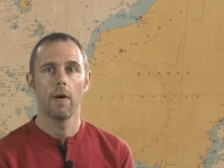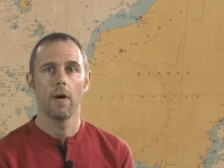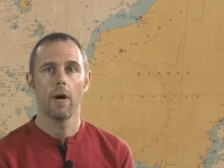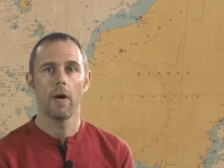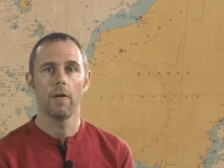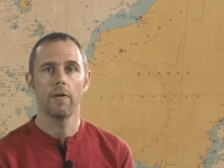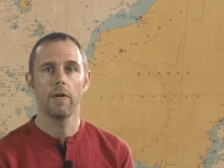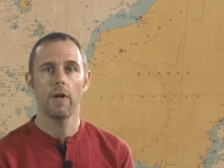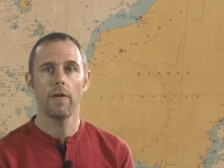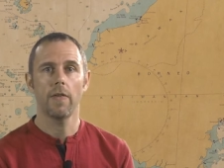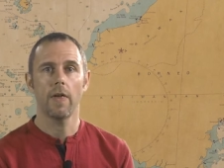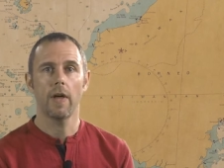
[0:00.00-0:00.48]

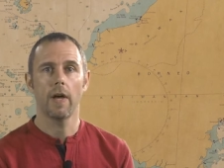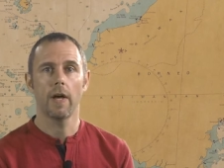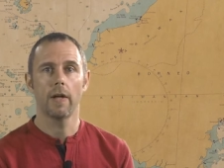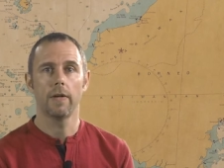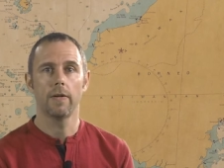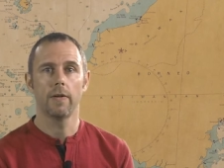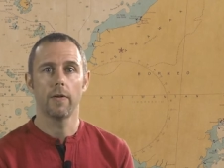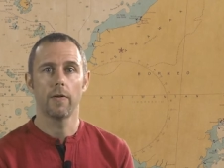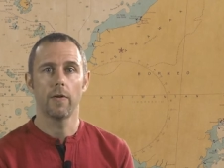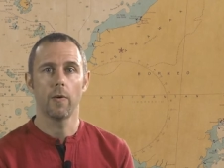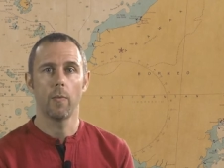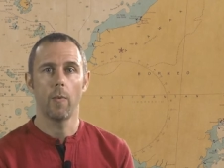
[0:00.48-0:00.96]
On the other
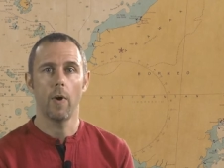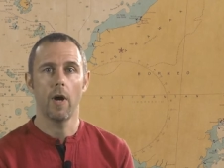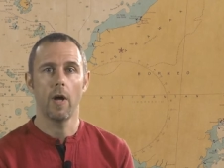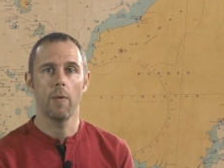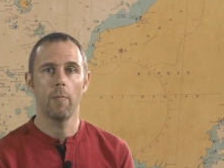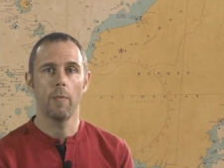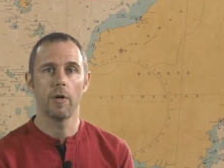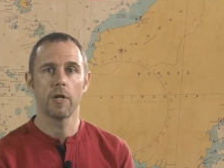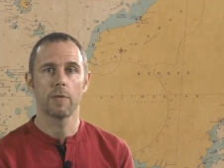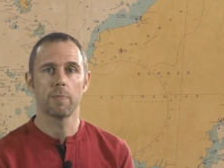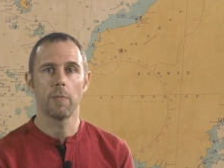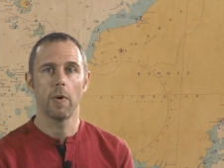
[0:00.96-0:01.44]
hand, the way
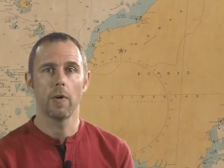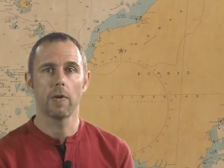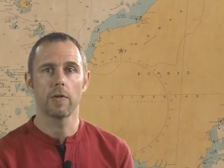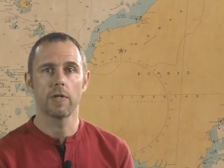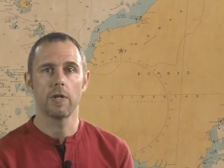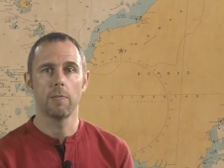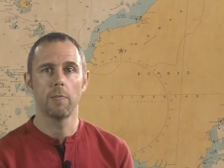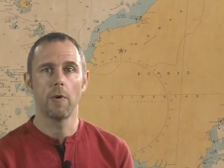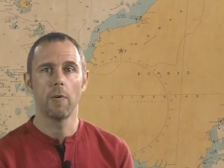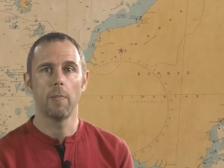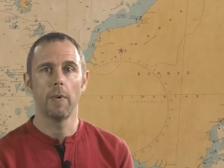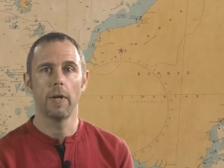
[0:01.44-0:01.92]
in which
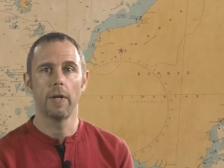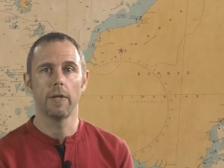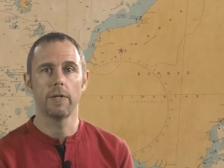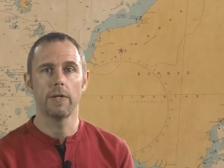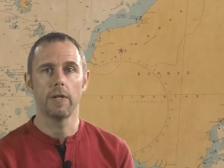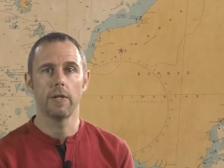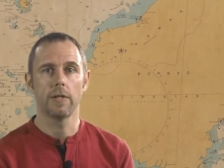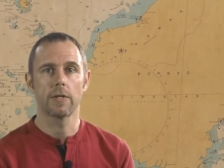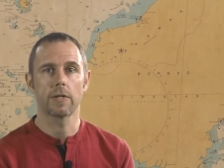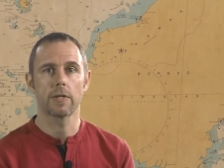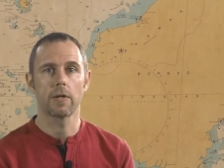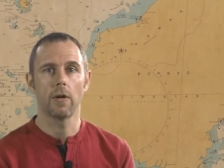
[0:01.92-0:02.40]
policy
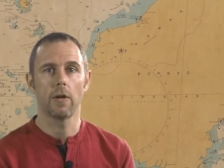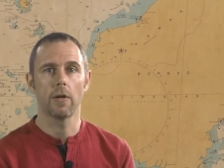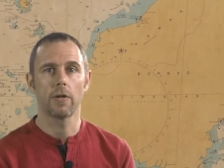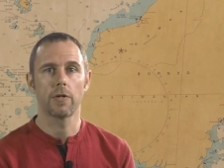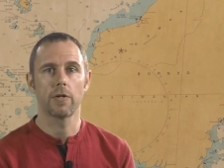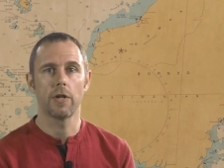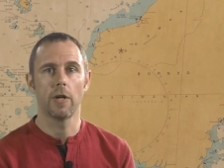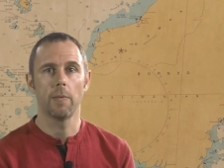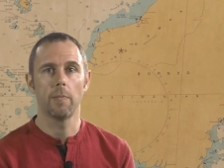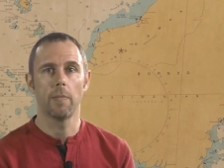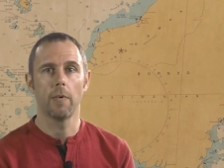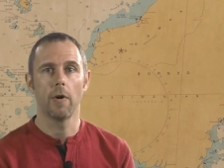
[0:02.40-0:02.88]
mobilities
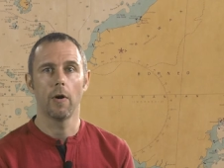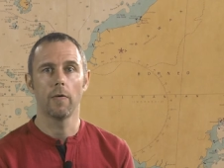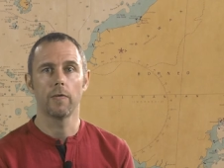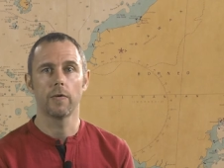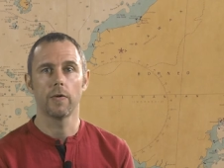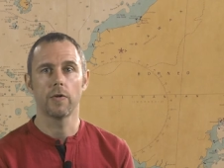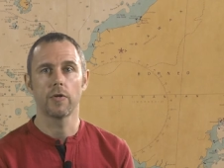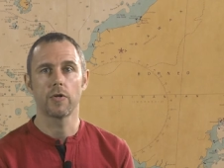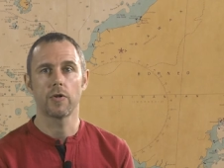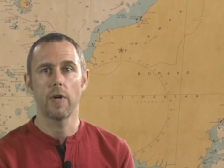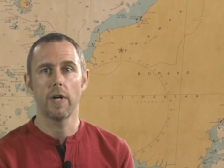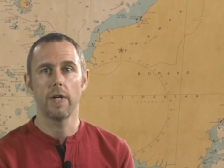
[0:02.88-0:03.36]
scholarship
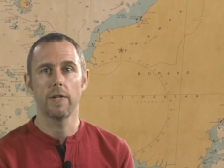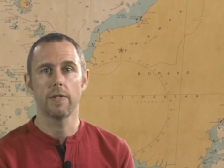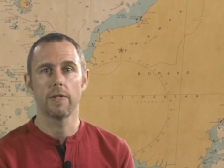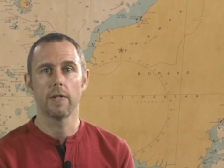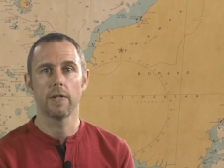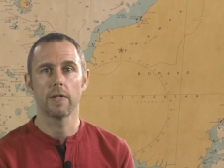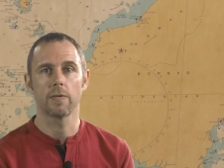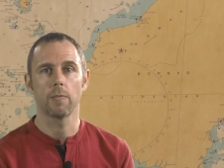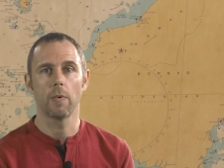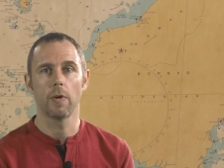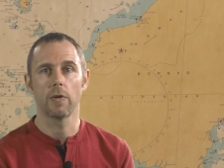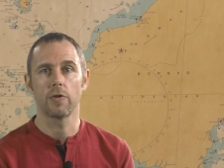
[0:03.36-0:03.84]
often
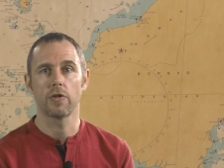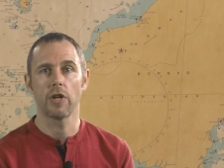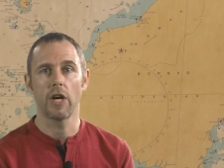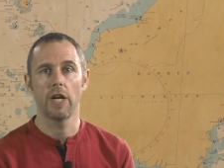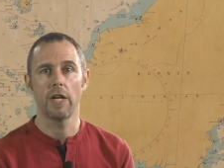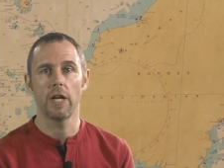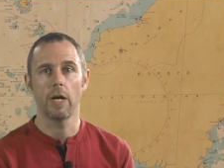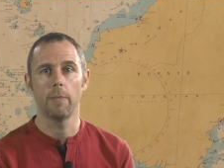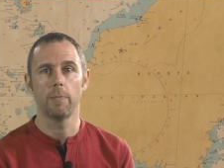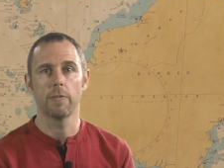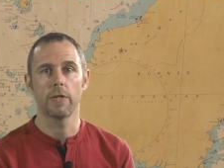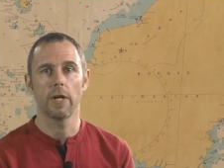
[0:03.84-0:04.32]
traces what
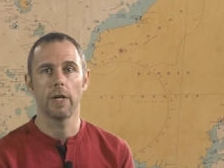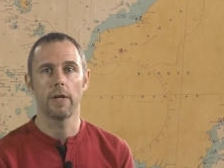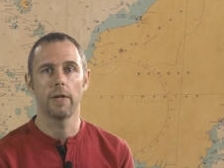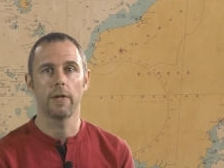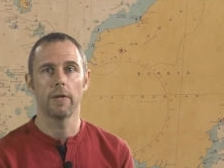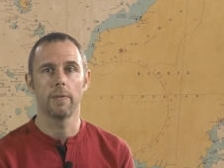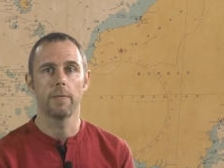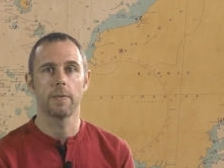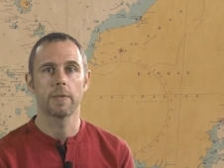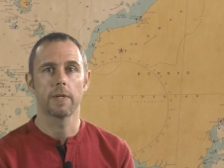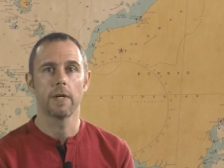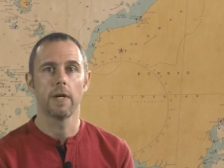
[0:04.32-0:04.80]
Jane M.
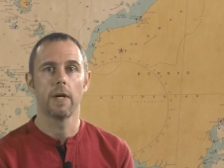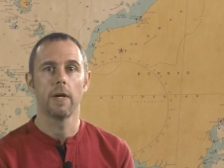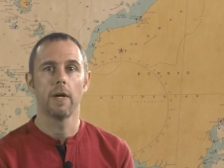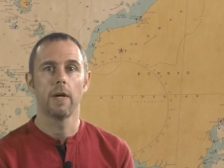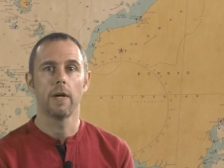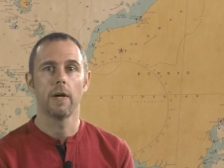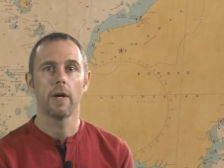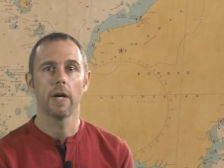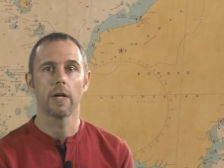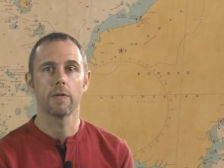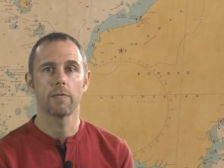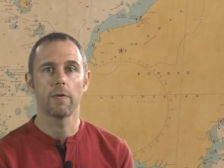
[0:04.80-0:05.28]
Jacobs
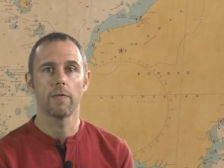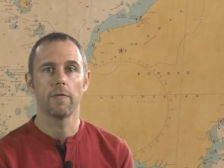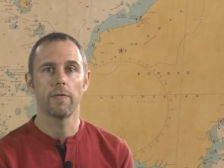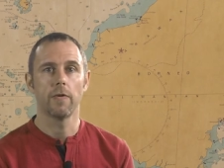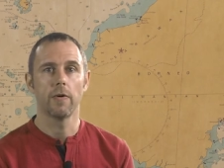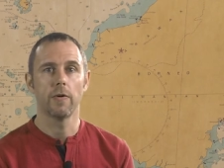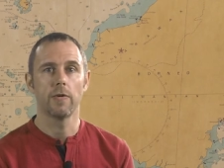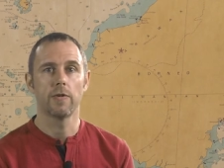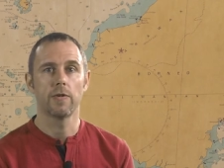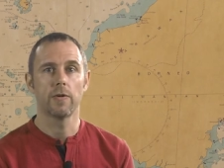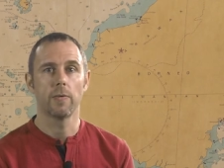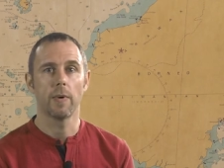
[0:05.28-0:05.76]
has
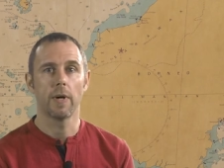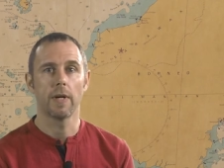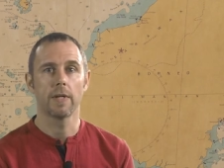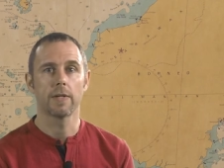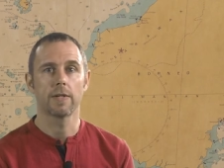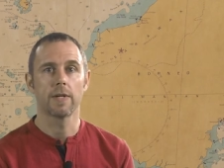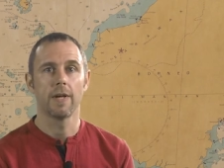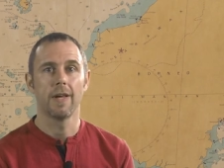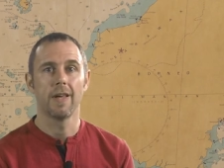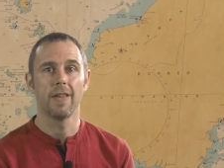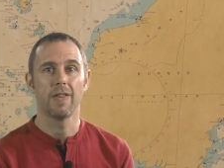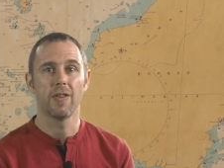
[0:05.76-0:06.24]
referred to
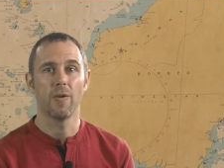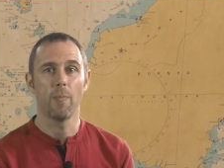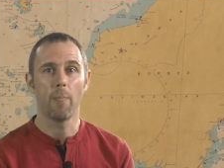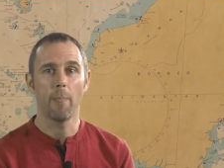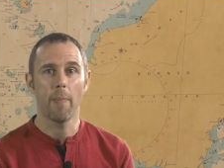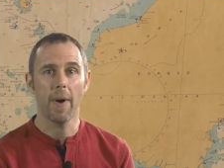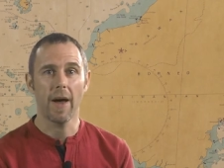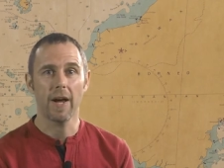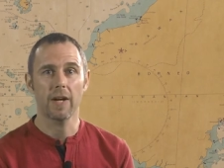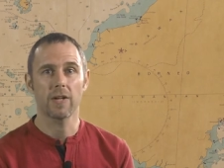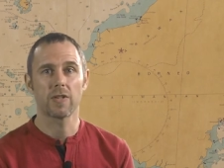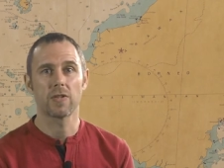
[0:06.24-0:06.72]
as the
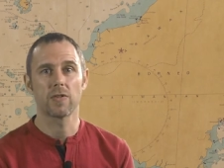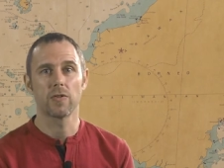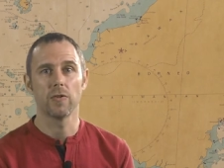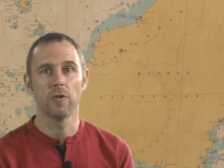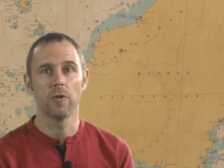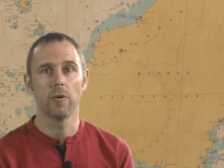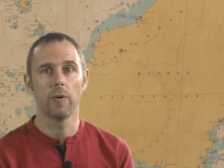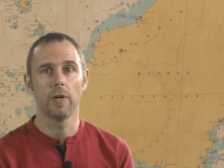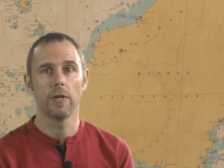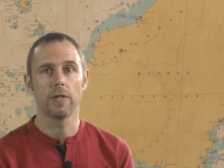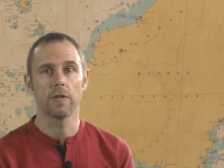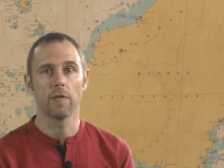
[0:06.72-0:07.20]

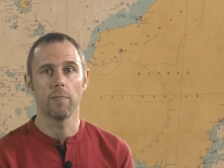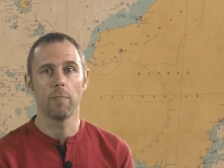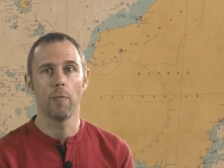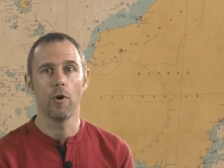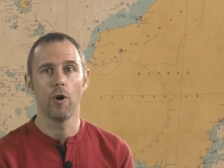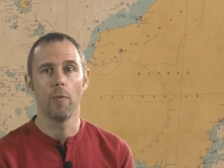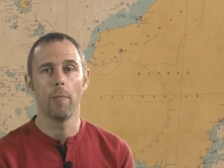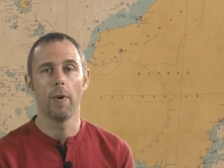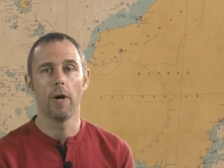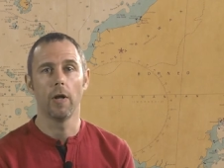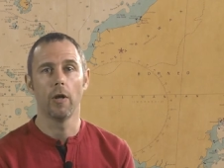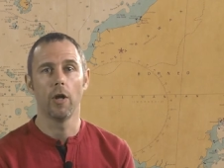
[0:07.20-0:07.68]
backstories of
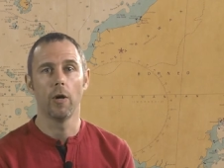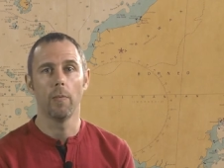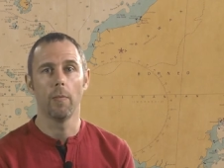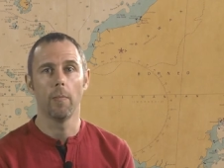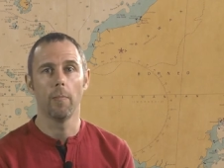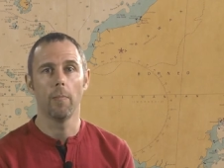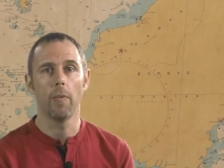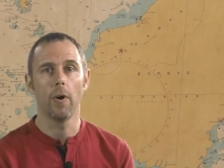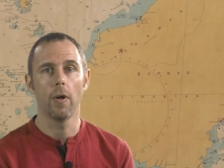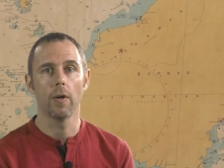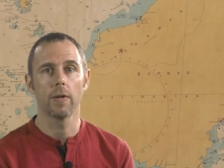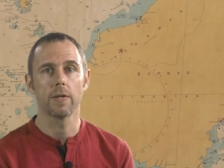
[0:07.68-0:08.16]
mobile
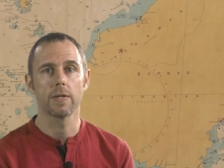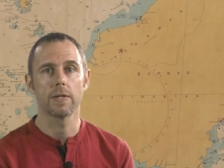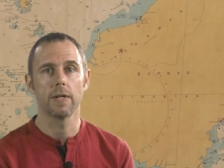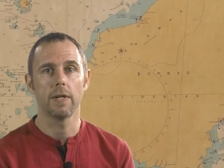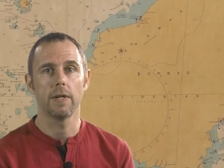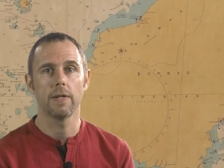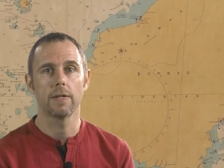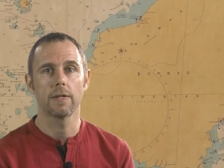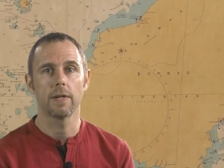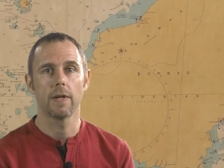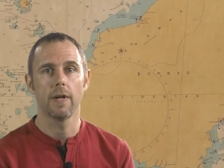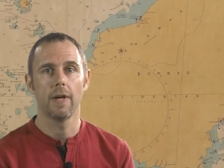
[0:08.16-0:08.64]
urban
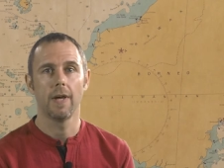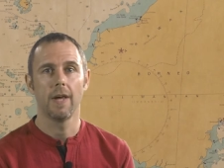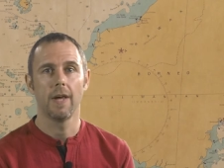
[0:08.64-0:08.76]
policies,